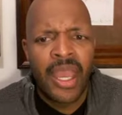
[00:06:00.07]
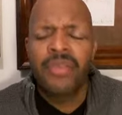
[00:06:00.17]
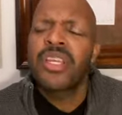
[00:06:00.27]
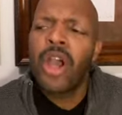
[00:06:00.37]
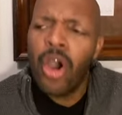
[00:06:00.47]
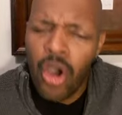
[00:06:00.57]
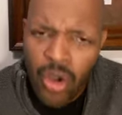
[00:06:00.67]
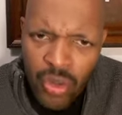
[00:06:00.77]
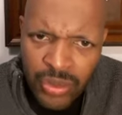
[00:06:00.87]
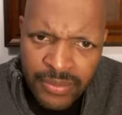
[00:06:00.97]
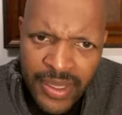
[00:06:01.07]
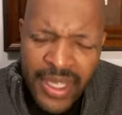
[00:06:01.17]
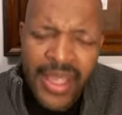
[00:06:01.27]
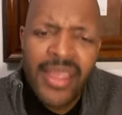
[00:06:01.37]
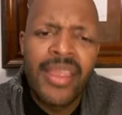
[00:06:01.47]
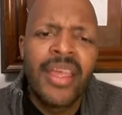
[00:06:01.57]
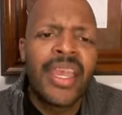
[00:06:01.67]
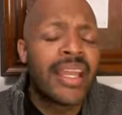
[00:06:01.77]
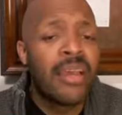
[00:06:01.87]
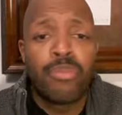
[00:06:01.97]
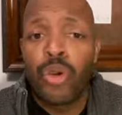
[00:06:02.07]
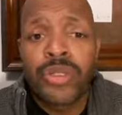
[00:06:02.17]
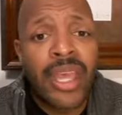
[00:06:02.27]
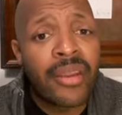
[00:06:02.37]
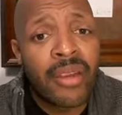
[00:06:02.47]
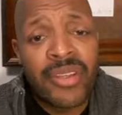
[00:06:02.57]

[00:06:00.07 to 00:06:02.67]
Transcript: I was like, oh. And I broke down